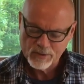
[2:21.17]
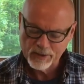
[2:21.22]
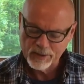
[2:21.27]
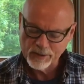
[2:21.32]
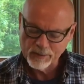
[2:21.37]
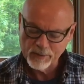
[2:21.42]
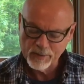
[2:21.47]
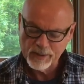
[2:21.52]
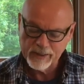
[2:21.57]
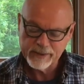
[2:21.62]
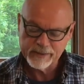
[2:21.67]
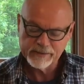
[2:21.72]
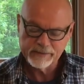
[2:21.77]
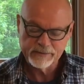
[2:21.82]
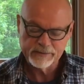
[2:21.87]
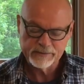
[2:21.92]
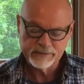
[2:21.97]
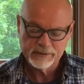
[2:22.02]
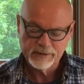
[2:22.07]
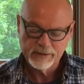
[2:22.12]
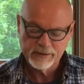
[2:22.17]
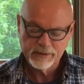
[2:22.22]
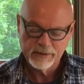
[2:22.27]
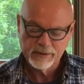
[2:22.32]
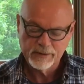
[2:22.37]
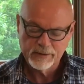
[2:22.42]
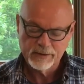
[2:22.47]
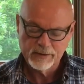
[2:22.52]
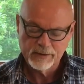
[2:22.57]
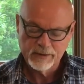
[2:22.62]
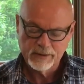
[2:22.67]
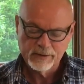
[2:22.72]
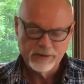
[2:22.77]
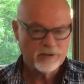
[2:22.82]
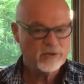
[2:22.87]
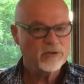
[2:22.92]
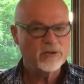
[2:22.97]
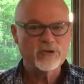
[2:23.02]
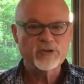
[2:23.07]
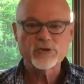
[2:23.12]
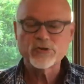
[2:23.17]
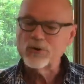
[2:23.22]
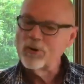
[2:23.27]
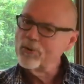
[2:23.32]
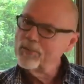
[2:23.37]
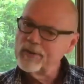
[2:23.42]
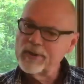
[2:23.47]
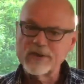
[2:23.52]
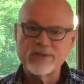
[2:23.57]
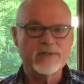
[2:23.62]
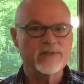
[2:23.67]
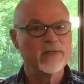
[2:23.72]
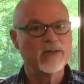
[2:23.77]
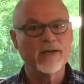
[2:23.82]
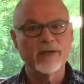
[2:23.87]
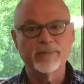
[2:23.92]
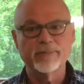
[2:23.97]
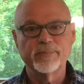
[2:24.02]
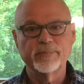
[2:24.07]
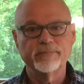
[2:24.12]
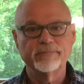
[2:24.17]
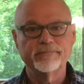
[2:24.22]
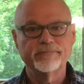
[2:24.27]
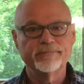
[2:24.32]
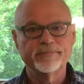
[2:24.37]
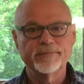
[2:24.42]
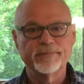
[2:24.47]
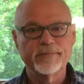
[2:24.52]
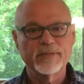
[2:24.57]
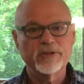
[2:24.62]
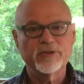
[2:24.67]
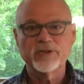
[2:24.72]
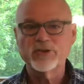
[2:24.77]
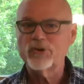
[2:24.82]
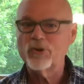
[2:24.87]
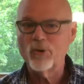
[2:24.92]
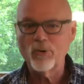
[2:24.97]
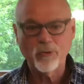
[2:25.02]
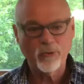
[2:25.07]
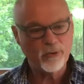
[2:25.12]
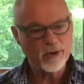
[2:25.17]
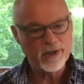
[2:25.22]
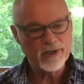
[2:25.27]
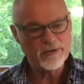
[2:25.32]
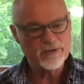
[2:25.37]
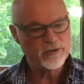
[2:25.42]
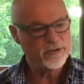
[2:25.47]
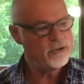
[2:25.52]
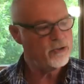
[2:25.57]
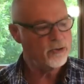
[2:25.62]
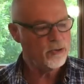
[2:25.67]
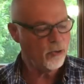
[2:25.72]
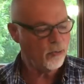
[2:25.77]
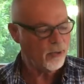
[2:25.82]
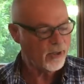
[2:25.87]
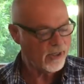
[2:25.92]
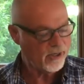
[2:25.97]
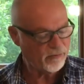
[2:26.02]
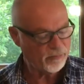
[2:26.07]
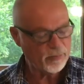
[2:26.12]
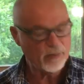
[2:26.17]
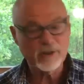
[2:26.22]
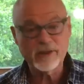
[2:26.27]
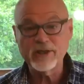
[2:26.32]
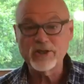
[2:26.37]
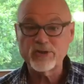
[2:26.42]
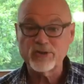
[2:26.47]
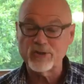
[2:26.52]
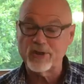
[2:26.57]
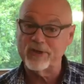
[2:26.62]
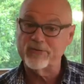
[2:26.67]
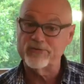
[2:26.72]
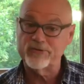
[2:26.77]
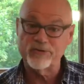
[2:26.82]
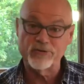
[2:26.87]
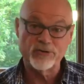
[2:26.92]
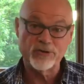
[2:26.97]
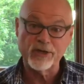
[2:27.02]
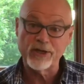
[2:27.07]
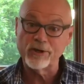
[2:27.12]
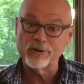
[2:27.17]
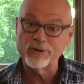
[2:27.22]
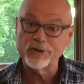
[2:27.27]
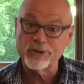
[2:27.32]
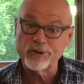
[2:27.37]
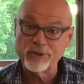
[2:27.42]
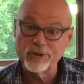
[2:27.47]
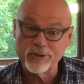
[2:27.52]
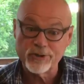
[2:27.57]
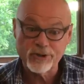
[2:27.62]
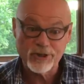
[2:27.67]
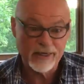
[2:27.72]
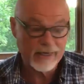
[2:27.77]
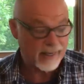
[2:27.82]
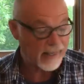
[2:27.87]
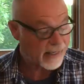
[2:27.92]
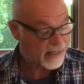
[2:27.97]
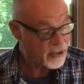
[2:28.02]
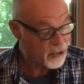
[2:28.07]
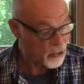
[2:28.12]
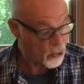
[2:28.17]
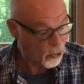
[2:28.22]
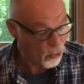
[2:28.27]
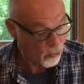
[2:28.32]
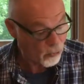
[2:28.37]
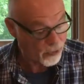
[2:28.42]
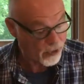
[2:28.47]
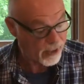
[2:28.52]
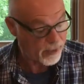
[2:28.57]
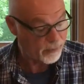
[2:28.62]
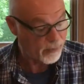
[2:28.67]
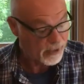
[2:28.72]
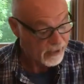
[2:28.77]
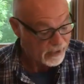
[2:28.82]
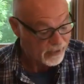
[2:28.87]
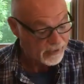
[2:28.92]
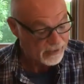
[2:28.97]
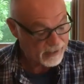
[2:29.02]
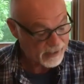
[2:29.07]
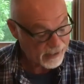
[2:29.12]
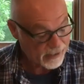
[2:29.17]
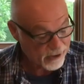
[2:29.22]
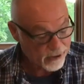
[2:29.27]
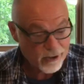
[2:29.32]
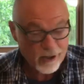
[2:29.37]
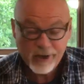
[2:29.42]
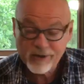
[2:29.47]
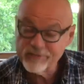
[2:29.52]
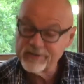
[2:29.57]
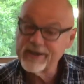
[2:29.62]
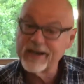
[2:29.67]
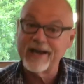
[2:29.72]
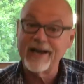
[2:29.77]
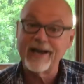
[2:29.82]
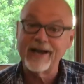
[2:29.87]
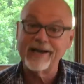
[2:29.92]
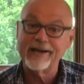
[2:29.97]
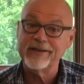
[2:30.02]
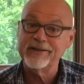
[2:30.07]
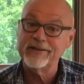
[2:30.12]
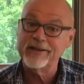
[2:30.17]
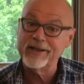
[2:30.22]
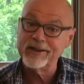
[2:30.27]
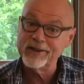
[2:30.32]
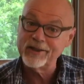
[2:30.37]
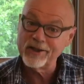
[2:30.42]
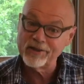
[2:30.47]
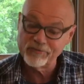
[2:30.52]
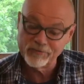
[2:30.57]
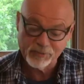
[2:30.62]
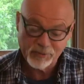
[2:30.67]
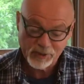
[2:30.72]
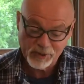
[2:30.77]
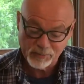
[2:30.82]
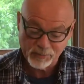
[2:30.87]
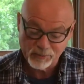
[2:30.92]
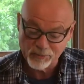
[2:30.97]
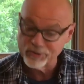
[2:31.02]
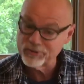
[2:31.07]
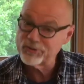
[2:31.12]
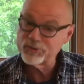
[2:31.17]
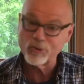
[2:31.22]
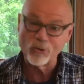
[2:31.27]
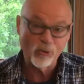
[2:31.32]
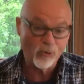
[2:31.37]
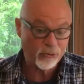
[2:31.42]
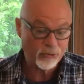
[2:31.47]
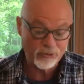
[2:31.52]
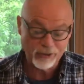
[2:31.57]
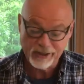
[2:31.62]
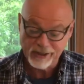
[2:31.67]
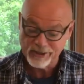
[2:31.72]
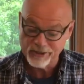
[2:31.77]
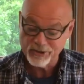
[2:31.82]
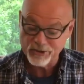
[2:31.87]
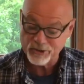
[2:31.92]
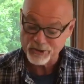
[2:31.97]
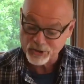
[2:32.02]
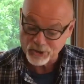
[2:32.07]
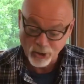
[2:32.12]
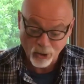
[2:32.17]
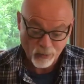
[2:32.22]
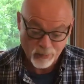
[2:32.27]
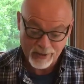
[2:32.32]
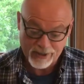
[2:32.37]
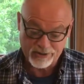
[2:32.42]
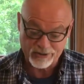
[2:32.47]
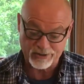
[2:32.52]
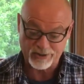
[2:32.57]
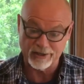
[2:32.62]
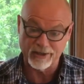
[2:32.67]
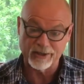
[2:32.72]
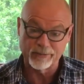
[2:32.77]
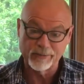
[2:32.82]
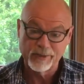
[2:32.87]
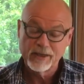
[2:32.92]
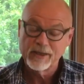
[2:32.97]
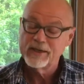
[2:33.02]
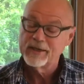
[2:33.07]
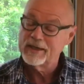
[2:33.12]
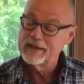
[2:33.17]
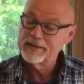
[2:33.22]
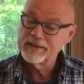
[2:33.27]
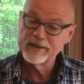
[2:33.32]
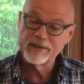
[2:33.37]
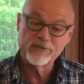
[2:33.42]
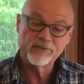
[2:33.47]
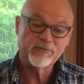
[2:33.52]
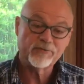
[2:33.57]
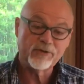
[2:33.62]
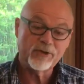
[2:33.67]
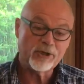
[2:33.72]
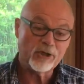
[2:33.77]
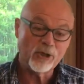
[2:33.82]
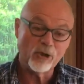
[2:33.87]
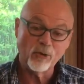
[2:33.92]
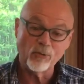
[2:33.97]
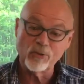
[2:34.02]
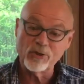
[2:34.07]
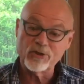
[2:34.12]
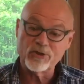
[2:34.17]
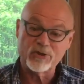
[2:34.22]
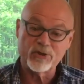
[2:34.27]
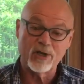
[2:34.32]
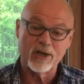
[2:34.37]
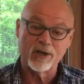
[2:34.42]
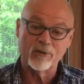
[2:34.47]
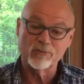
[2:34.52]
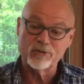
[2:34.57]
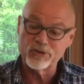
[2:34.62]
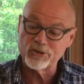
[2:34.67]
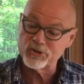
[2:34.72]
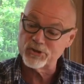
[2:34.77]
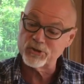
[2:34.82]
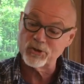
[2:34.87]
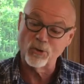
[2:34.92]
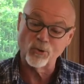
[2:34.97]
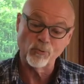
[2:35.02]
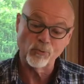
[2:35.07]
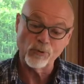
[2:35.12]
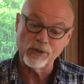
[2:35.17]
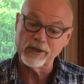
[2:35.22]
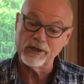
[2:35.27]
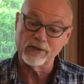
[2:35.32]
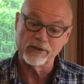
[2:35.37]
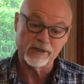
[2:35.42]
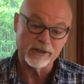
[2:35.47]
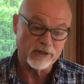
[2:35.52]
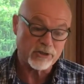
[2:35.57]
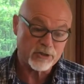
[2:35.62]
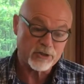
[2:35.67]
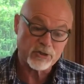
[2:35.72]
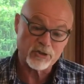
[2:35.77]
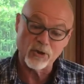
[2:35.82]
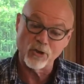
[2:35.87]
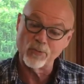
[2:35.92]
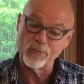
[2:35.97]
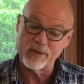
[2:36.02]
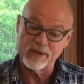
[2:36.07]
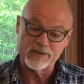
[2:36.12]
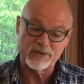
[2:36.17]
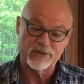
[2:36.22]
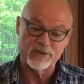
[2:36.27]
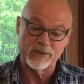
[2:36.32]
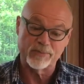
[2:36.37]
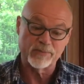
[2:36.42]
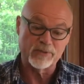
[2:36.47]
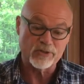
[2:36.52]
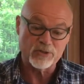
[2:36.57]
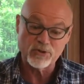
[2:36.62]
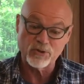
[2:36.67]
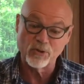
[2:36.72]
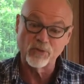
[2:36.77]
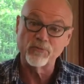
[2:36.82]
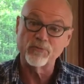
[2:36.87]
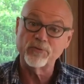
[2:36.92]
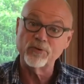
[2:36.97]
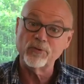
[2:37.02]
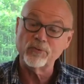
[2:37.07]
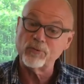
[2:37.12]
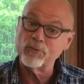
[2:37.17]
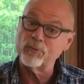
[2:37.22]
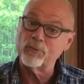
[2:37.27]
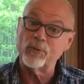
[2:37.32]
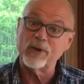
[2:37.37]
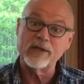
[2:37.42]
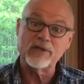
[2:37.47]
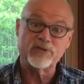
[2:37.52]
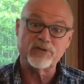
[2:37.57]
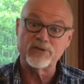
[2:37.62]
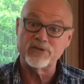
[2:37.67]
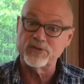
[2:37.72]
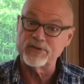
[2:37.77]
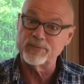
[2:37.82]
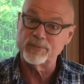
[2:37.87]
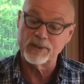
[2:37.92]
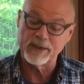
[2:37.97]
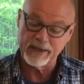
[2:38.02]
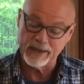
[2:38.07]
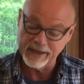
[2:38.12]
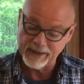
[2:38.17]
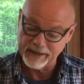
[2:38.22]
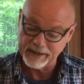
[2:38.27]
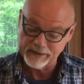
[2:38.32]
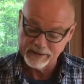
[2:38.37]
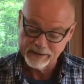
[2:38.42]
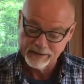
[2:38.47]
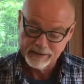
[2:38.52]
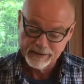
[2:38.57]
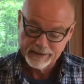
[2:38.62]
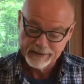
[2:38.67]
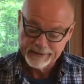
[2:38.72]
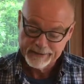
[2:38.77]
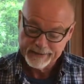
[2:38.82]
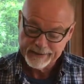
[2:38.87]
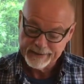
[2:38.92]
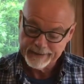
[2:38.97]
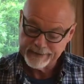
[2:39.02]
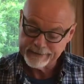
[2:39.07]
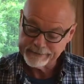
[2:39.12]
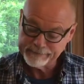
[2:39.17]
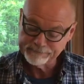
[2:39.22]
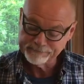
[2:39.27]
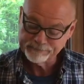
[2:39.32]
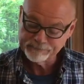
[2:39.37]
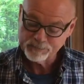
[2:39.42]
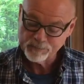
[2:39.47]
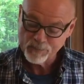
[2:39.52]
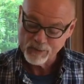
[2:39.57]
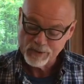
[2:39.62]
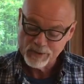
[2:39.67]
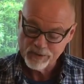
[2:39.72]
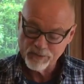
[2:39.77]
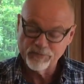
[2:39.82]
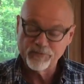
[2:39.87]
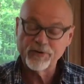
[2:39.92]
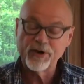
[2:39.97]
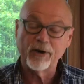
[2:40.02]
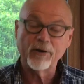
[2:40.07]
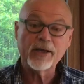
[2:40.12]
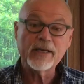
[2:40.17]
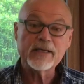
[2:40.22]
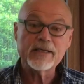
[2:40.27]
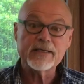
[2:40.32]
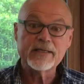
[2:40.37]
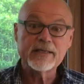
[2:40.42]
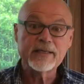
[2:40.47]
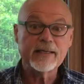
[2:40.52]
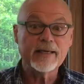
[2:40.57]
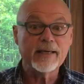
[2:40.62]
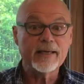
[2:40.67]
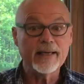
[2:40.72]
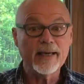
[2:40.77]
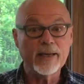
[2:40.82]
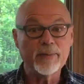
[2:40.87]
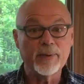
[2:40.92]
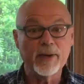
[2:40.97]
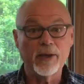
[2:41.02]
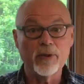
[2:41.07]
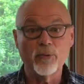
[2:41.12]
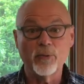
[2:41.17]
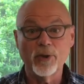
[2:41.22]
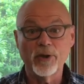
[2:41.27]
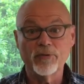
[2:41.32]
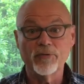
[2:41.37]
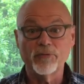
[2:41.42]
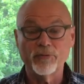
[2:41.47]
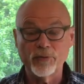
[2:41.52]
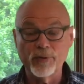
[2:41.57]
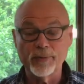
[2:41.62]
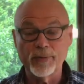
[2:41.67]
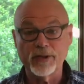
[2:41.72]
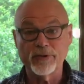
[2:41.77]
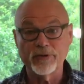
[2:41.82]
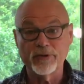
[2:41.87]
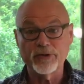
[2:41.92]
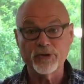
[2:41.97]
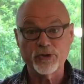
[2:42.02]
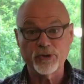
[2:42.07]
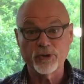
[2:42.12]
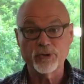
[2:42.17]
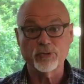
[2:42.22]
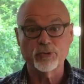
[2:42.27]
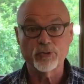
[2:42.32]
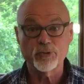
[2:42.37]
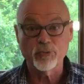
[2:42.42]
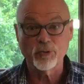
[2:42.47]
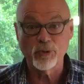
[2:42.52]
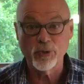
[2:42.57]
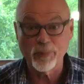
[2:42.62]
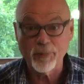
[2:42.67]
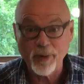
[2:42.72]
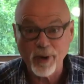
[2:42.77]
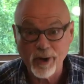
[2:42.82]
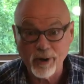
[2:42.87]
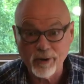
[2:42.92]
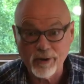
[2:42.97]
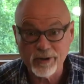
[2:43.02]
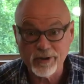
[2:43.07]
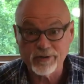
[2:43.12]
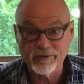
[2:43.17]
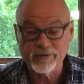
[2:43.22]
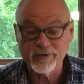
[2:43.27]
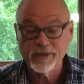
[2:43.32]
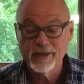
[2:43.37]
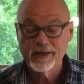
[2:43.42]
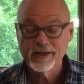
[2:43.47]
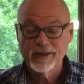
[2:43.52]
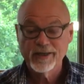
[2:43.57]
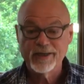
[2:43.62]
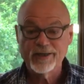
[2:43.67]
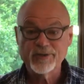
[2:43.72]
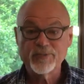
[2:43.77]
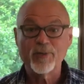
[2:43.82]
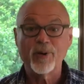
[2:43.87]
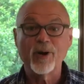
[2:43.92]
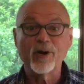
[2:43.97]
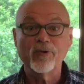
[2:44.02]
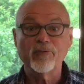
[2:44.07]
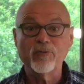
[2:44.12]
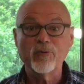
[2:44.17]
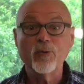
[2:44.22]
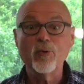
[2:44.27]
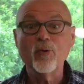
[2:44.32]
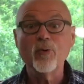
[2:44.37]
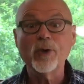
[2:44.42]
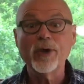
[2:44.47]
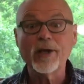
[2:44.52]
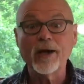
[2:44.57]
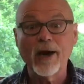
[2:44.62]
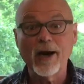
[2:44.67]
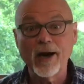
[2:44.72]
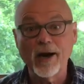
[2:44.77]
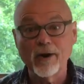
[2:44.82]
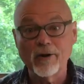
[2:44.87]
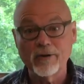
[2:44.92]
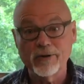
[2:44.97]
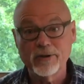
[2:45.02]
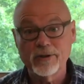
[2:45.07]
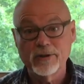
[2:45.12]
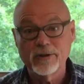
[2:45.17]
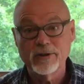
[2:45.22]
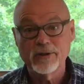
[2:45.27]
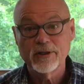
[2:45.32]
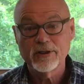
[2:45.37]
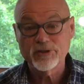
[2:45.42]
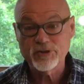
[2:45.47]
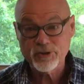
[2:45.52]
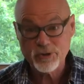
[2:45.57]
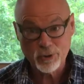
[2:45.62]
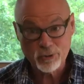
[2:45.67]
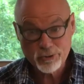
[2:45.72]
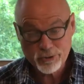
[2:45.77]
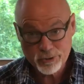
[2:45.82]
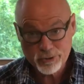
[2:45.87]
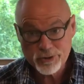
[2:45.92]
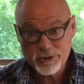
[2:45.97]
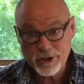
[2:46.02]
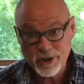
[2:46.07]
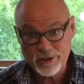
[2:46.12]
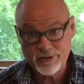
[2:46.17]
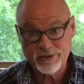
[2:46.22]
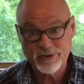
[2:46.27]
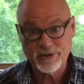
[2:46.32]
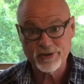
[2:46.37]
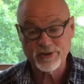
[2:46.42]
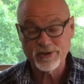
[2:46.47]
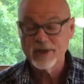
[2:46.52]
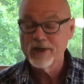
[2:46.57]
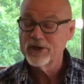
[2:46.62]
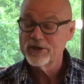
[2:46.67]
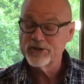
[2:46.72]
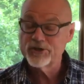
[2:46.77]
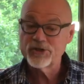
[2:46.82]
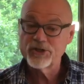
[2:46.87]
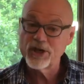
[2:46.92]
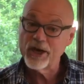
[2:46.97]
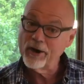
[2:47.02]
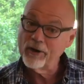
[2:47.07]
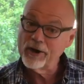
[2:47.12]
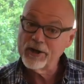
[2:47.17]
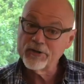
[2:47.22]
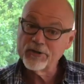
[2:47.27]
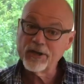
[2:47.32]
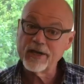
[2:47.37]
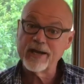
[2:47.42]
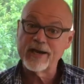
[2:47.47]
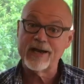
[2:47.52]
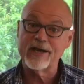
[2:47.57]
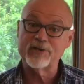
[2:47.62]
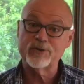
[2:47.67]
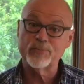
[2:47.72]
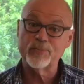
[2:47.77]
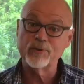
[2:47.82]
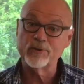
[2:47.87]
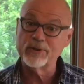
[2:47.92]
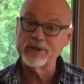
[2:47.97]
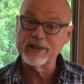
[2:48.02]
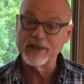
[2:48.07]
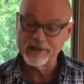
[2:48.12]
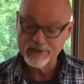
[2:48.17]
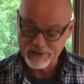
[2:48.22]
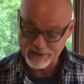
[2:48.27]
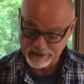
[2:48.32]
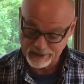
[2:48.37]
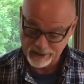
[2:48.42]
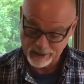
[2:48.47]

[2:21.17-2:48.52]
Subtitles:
Amen. This is so mixed up. It's so crazy. Do you know we have police officers in our church, and I know them. They love God and they love people. This whole thing is so messed up. And then the video we saw was so real and so messed up and so filled with racism and hate. The very DNA, by the way, of the Free Methodist Church, which we're a part of, it's part of who we are, is social justice, sharing the gospel, and yet